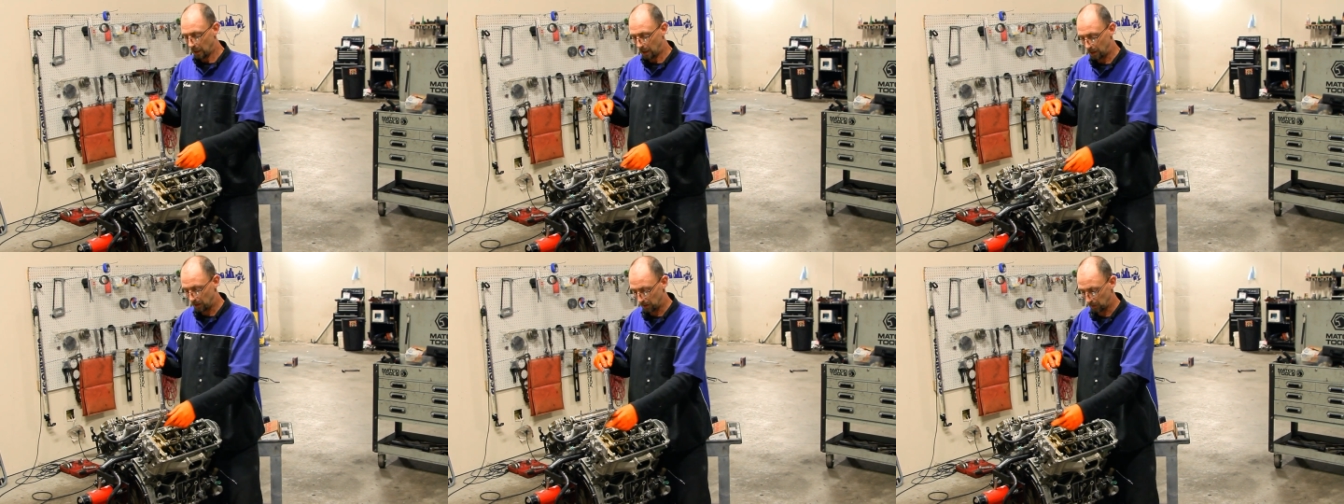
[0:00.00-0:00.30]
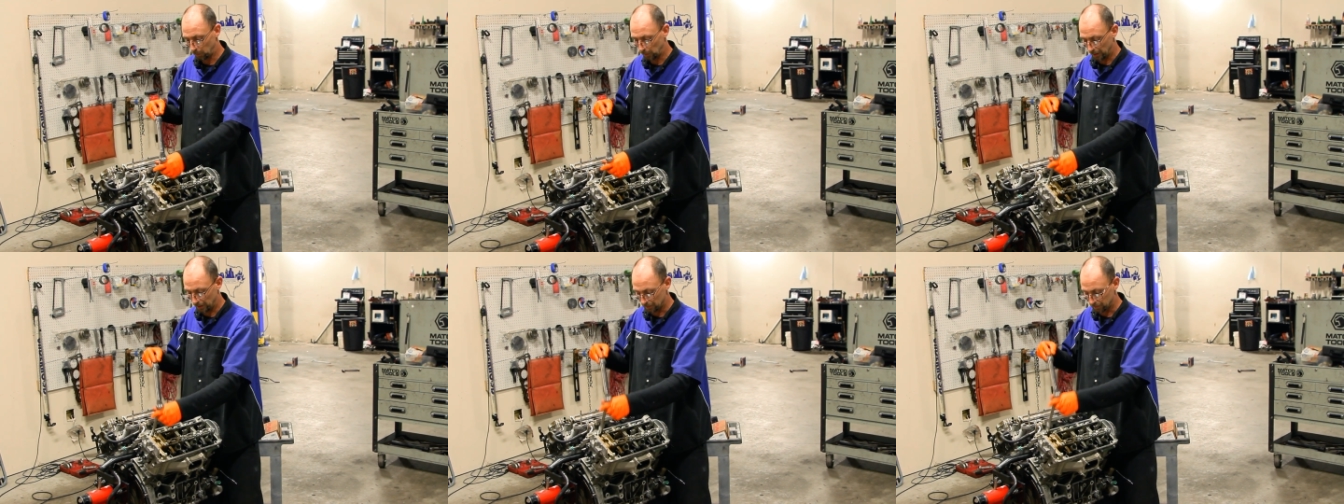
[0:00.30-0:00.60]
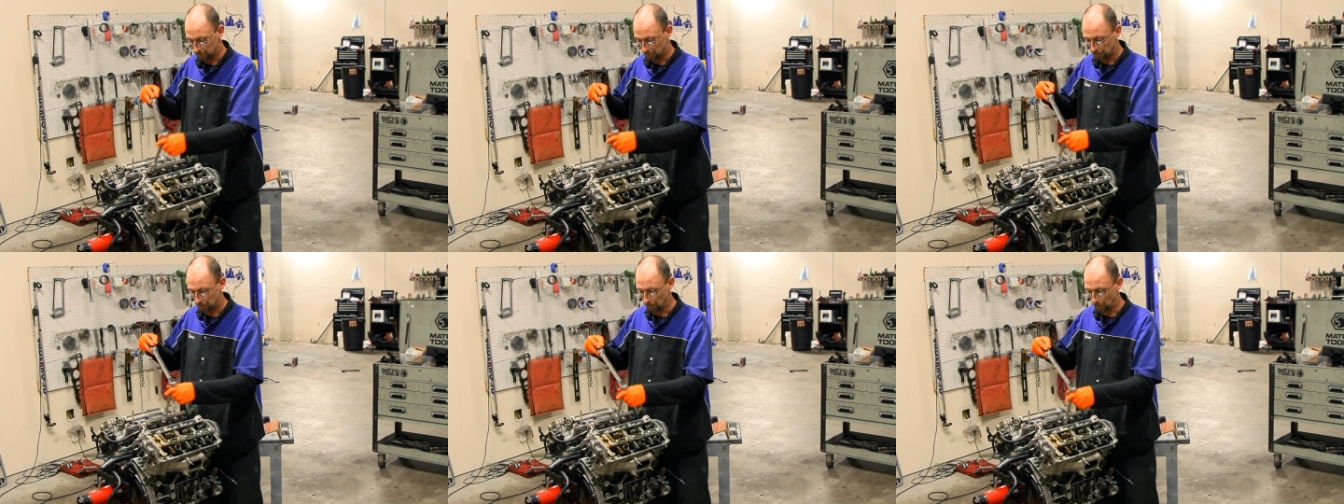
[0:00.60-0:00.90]

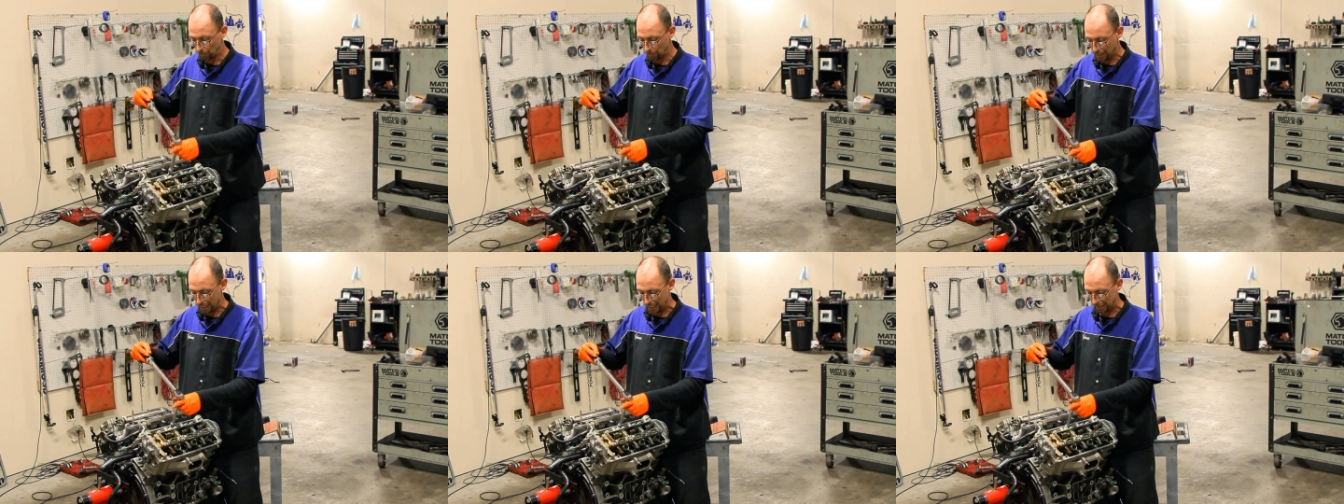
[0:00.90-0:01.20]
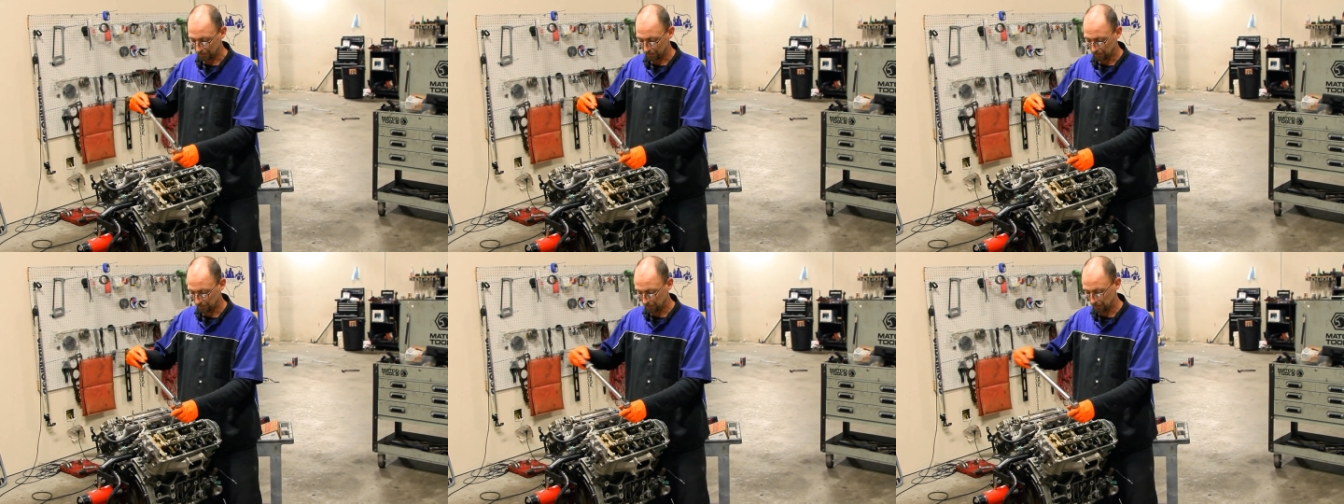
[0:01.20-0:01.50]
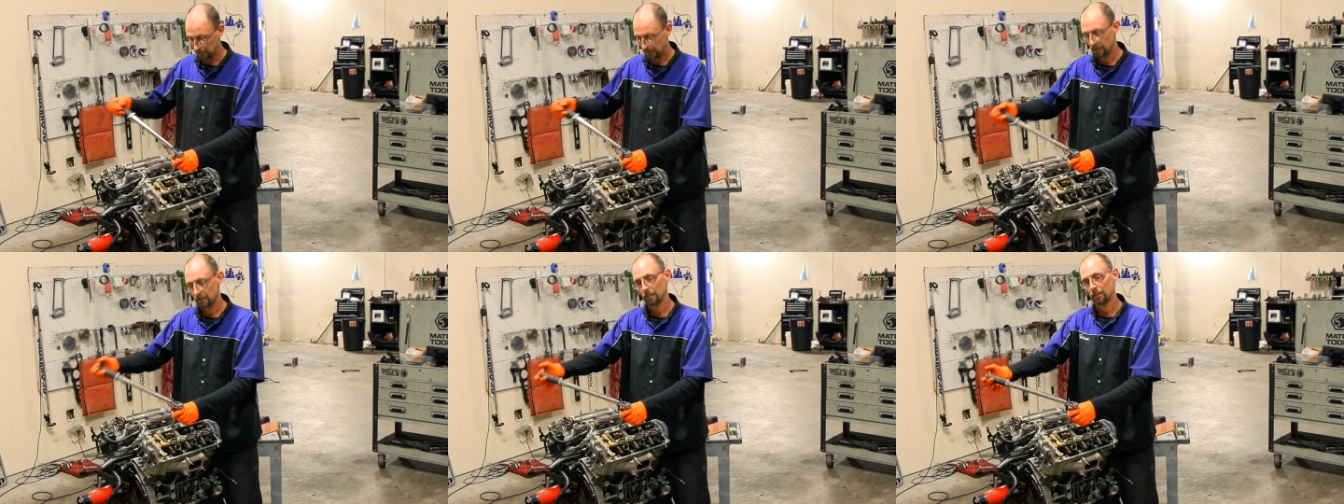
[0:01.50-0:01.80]
Always go back
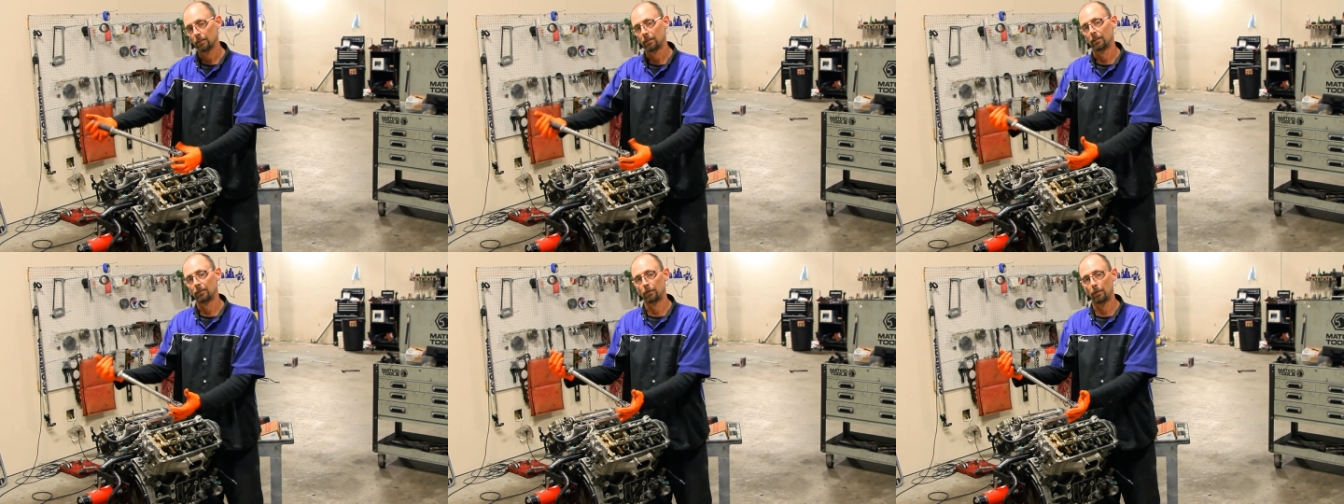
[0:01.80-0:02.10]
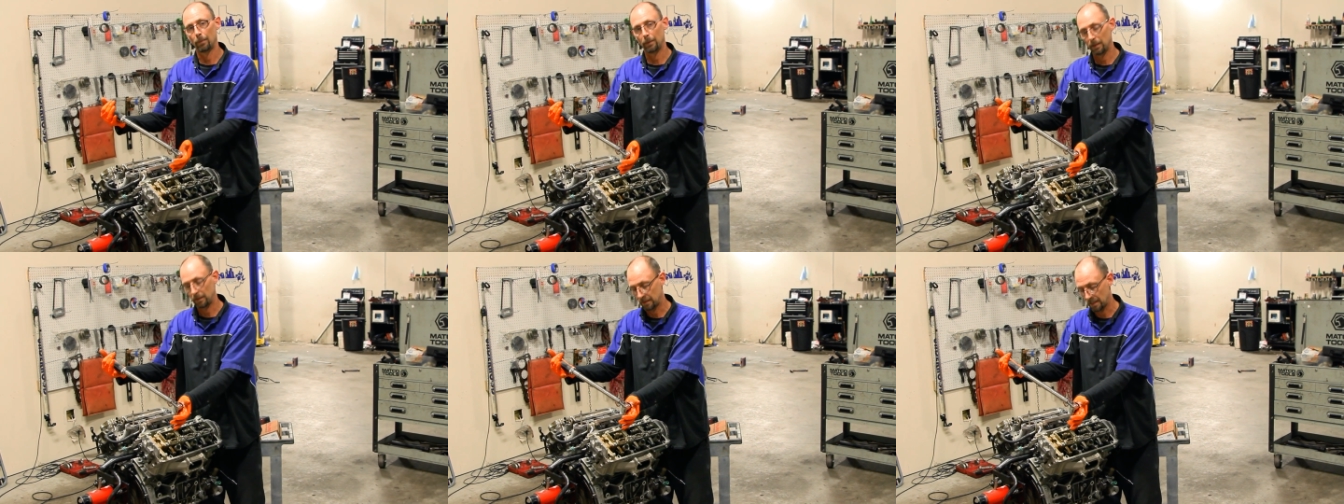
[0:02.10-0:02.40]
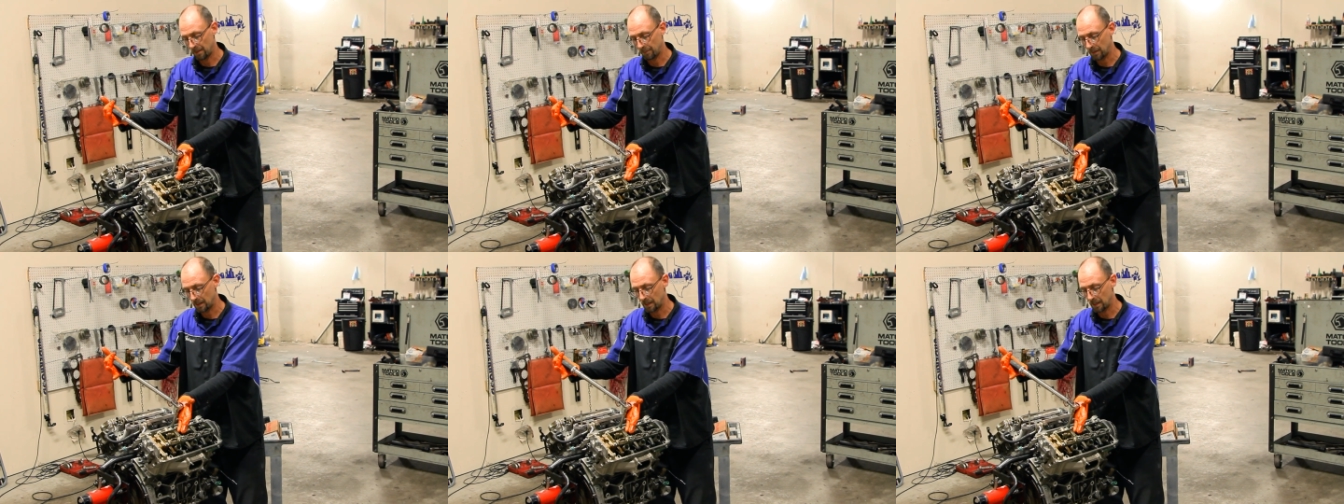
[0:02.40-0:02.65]
and repeat that